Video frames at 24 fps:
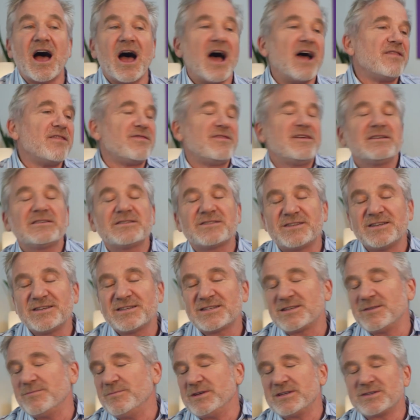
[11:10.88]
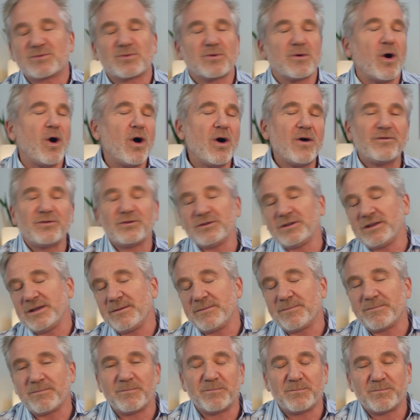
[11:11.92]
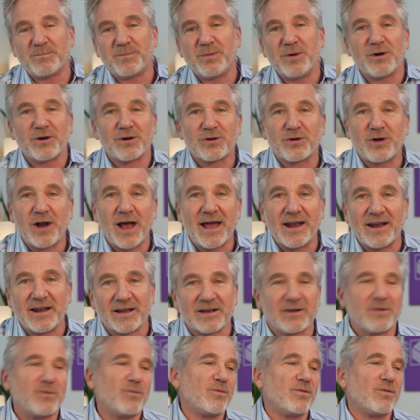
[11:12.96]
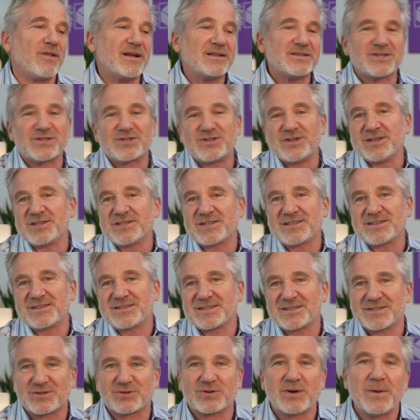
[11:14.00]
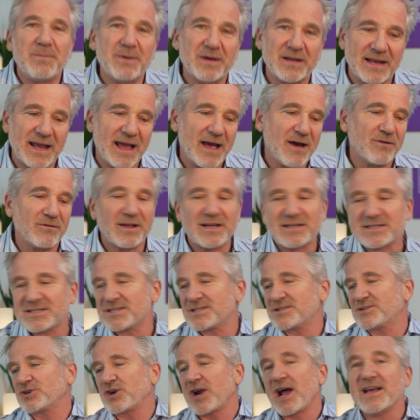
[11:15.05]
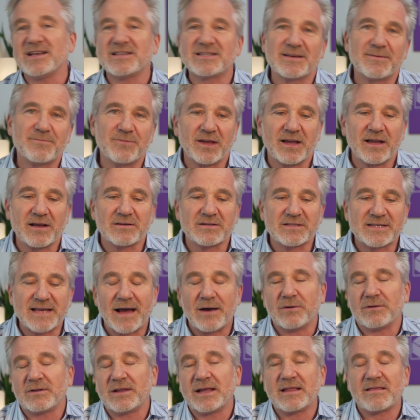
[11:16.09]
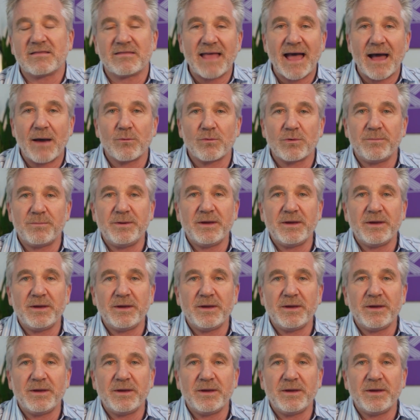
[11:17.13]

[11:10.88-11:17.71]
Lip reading: this system is overly bureaucratic. Let's just strip it down. Let's try something else out. Like, that would be